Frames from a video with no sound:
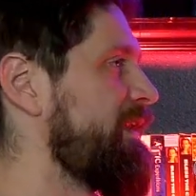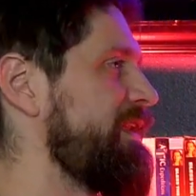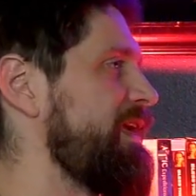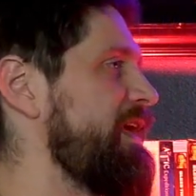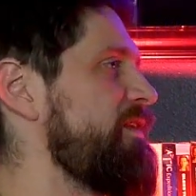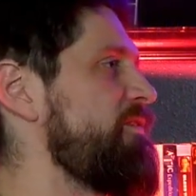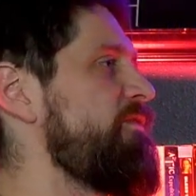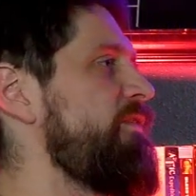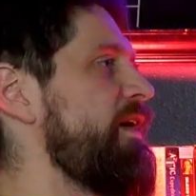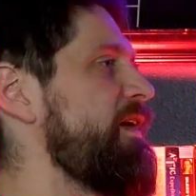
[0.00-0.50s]

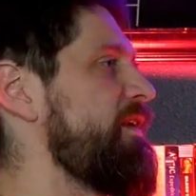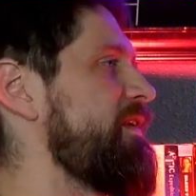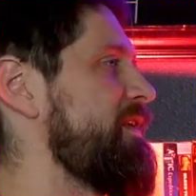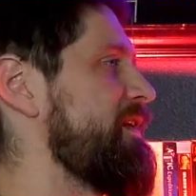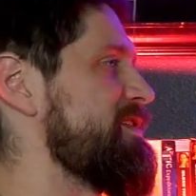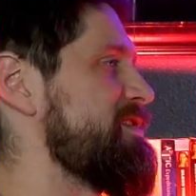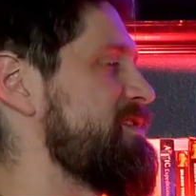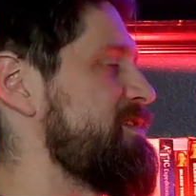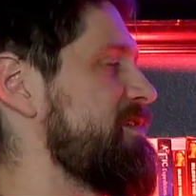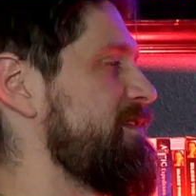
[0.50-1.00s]
they invited
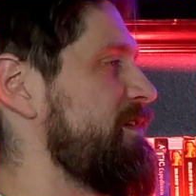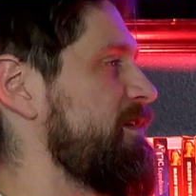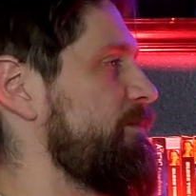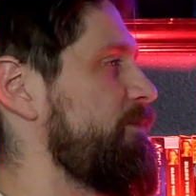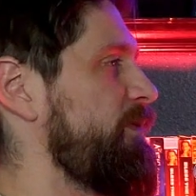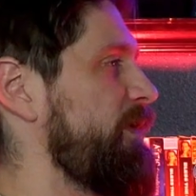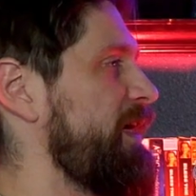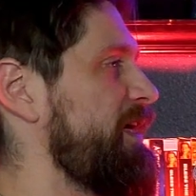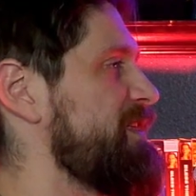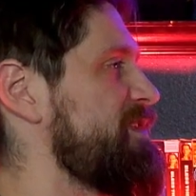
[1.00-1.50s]
us to their
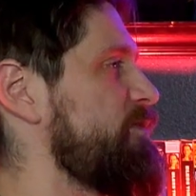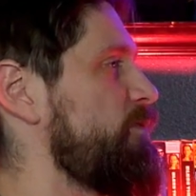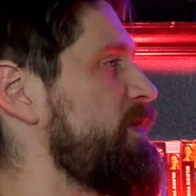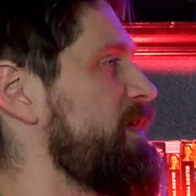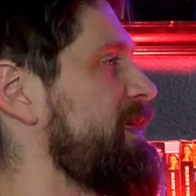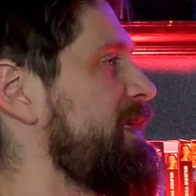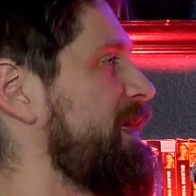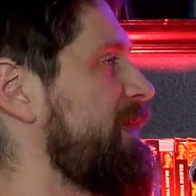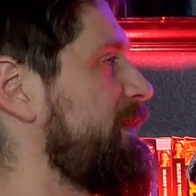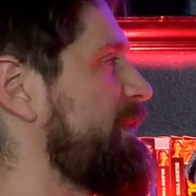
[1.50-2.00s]
place,
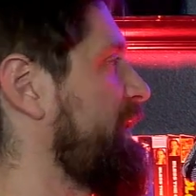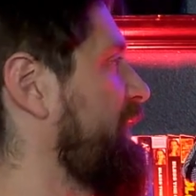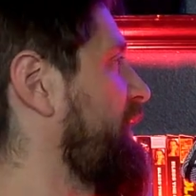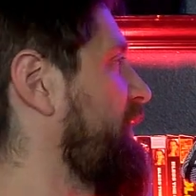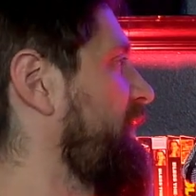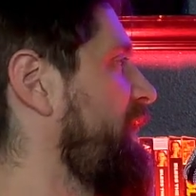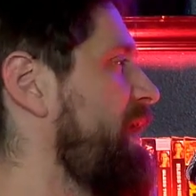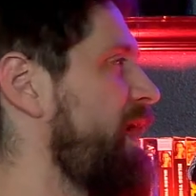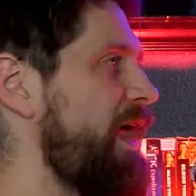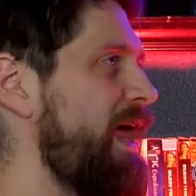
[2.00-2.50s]
we get
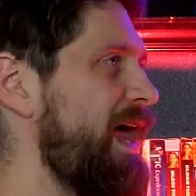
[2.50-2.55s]
there.